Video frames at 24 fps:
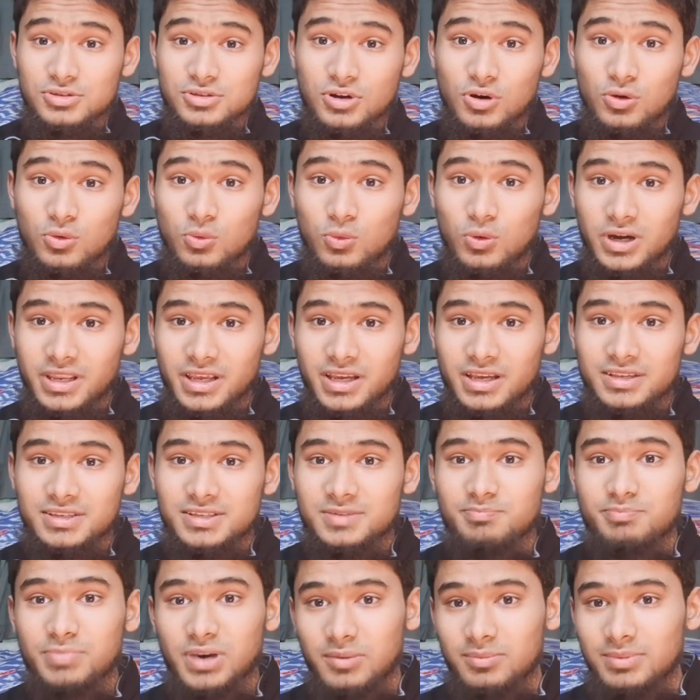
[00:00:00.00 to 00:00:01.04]
So what is
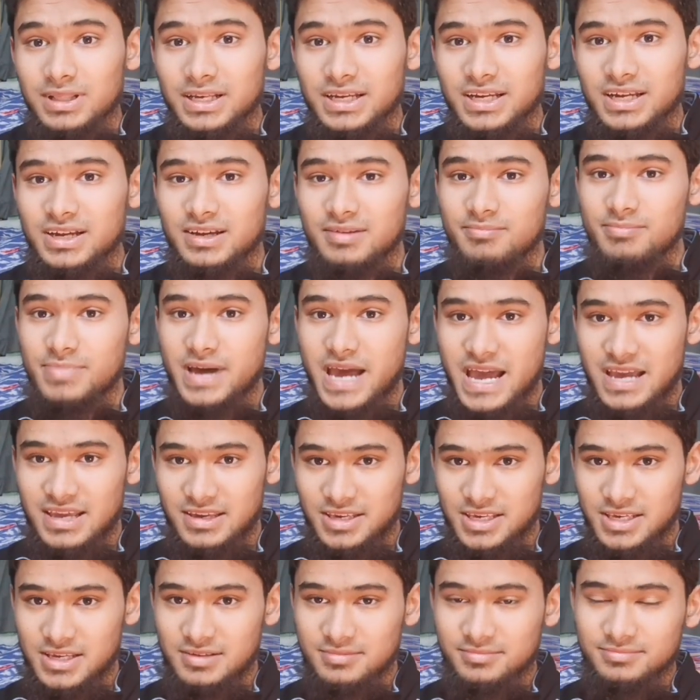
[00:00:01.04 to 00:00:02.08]
public
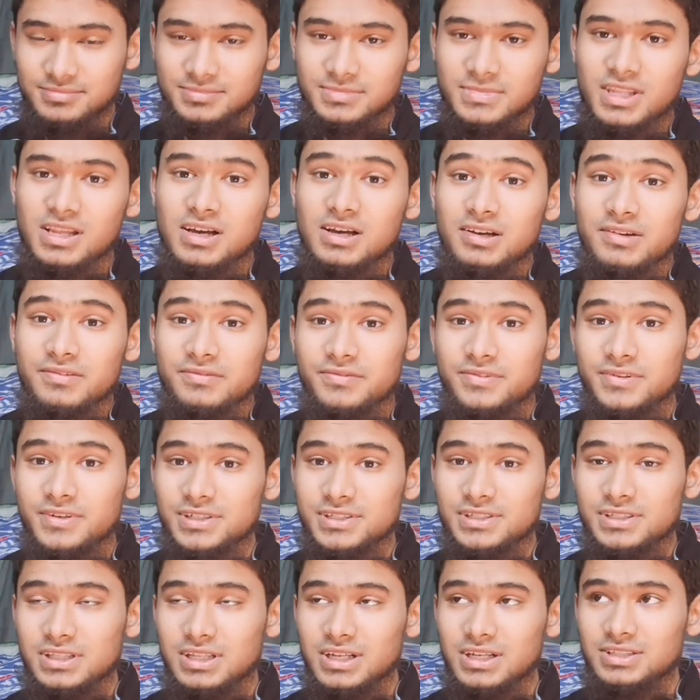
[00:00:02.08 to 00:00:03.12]
banking?
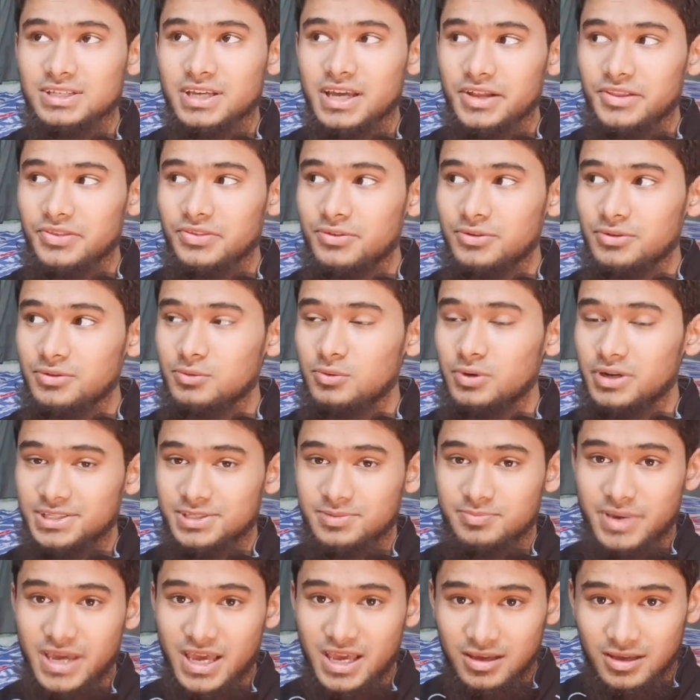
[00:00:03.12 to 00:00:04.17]
First, let's get through what is
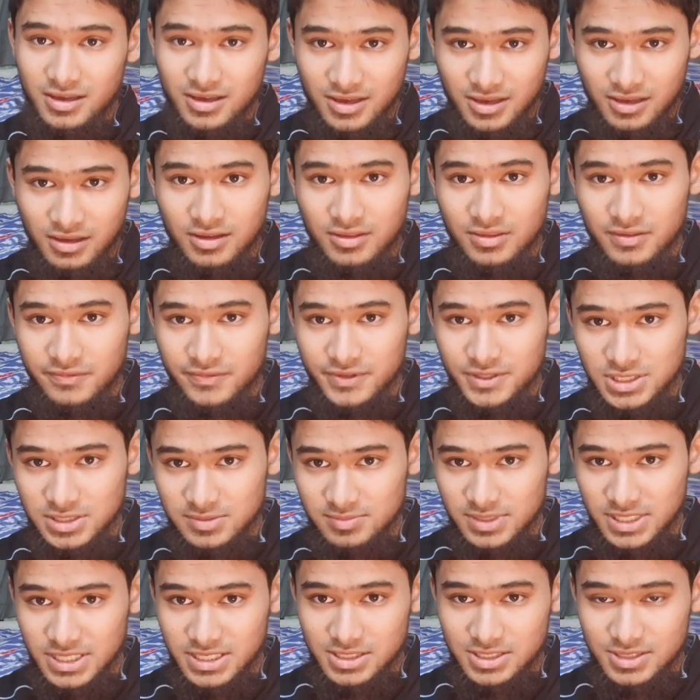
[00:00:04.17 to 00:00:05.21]
banking in the first
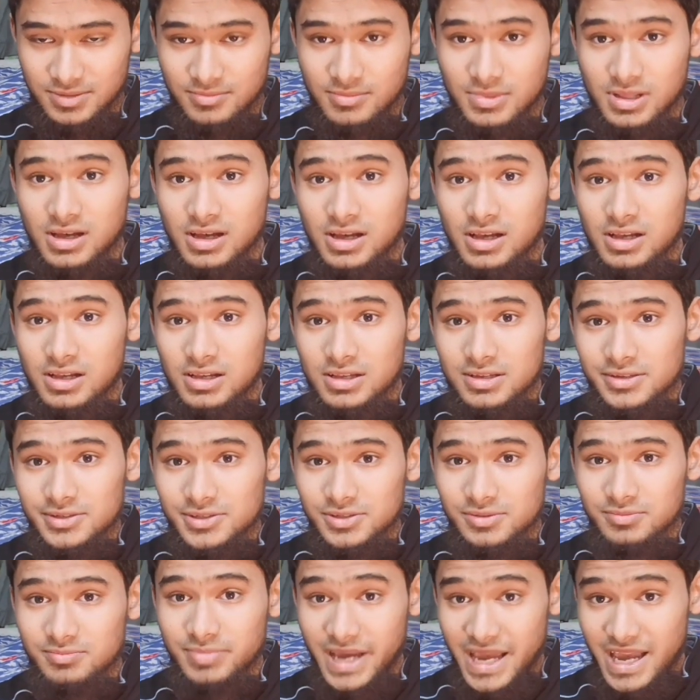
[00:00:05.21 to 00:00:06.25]
place.
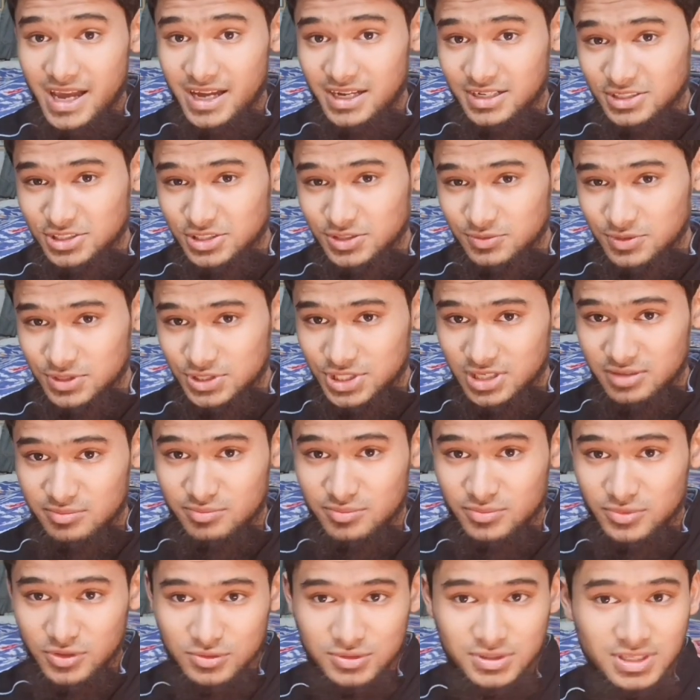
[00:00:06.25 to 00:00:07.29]
So banks, which are
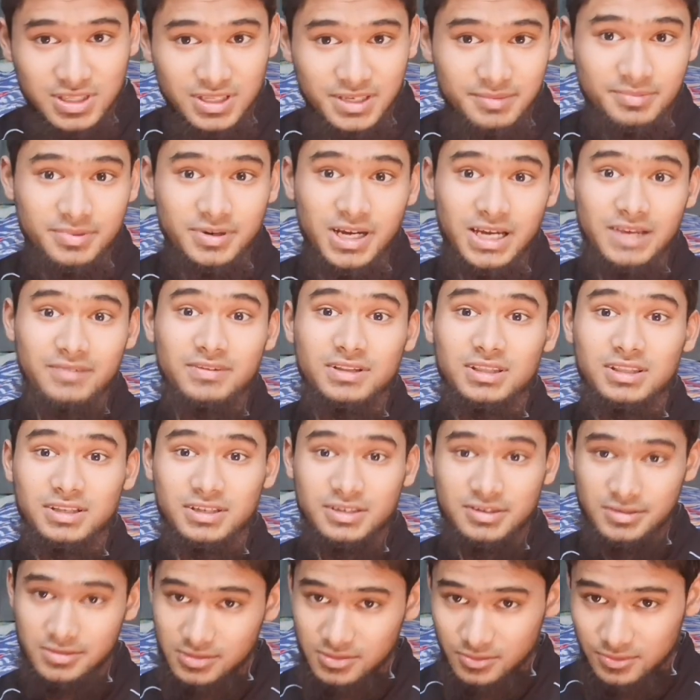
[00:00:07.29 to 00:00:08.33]
mostly
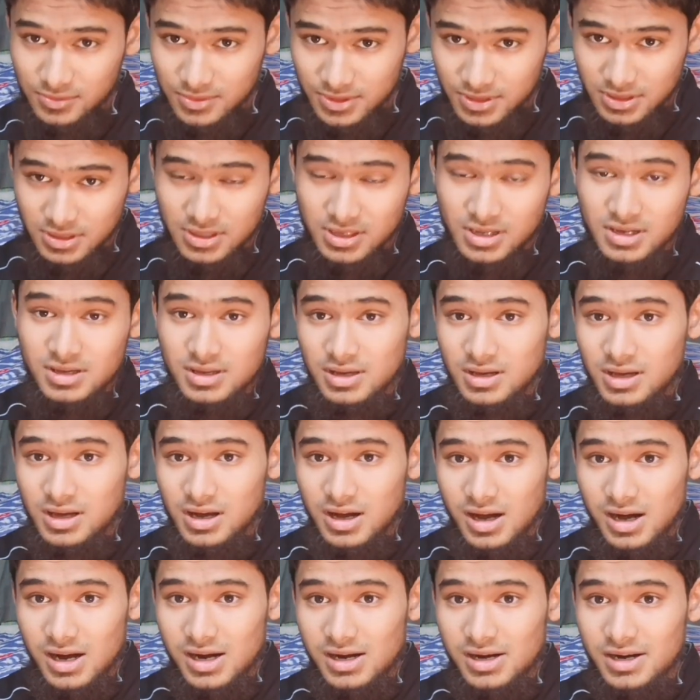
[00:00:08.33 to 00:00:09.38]
privately owned,
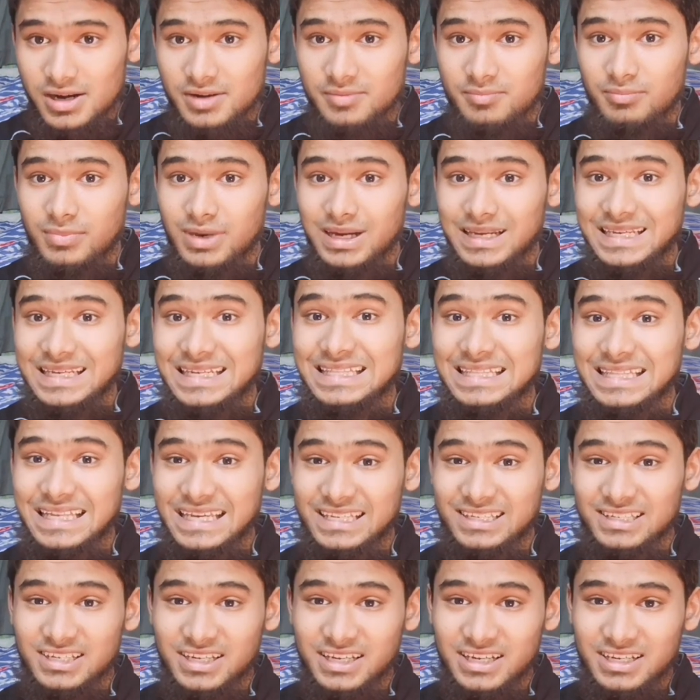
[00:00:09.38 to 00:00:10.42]
are money
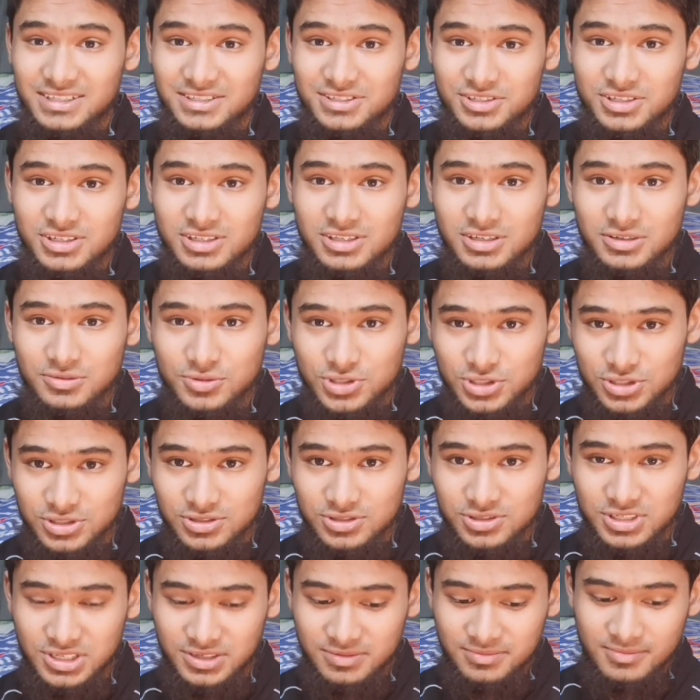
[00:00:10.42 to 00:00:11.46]
lending
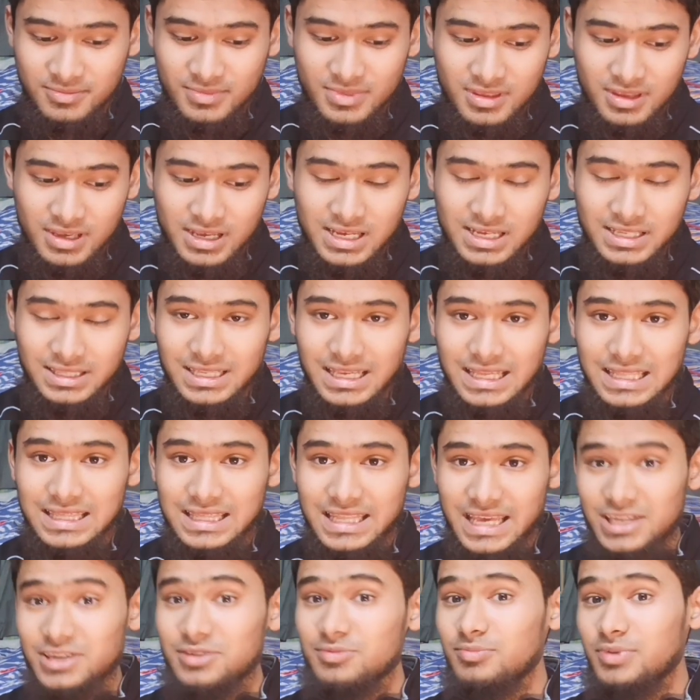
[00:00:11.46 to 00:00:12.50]
institutions. They
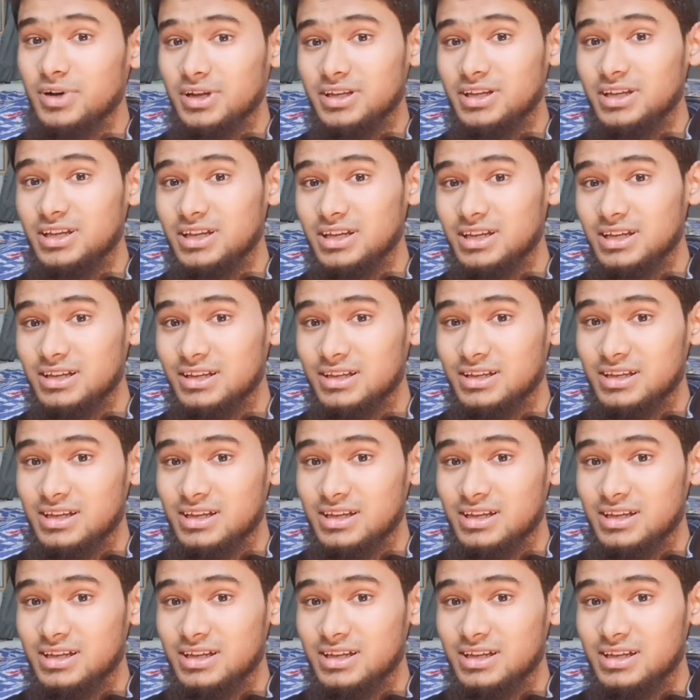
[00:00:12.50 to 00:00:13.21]
lend money